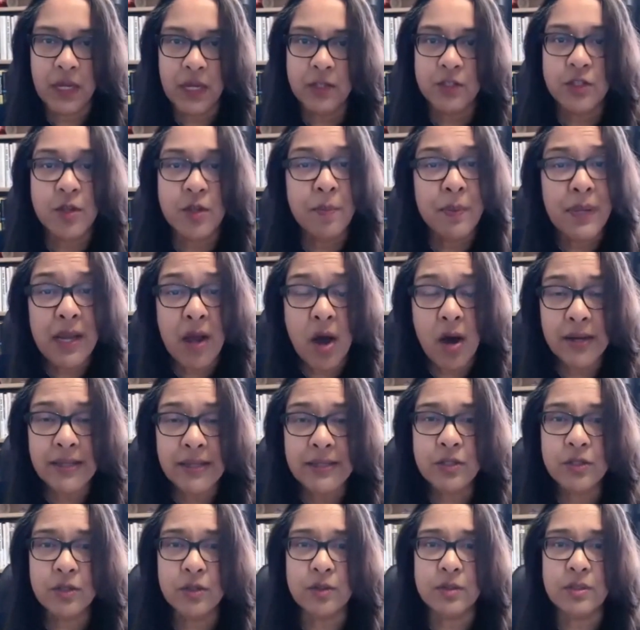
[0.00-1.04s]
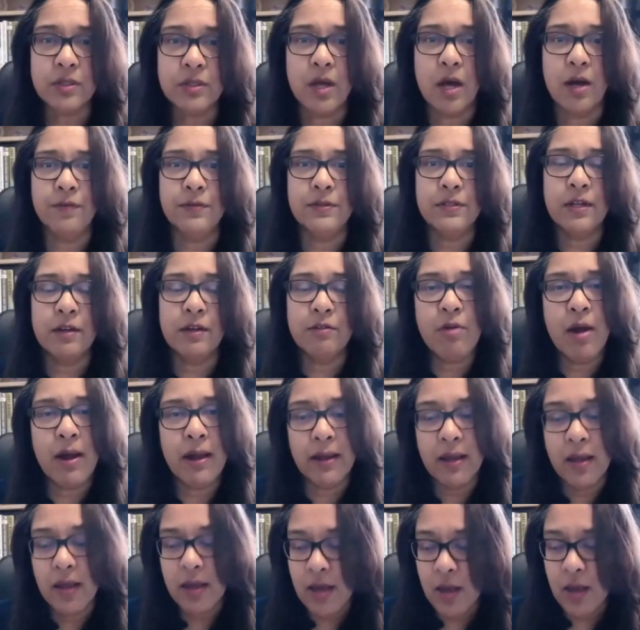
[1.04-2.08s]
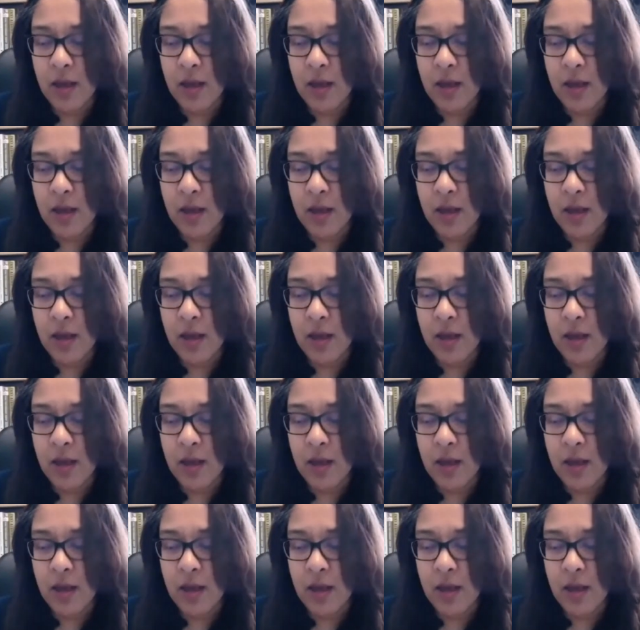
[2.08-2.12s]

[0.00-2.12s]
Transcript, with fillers: so be kind to yourself and say, right,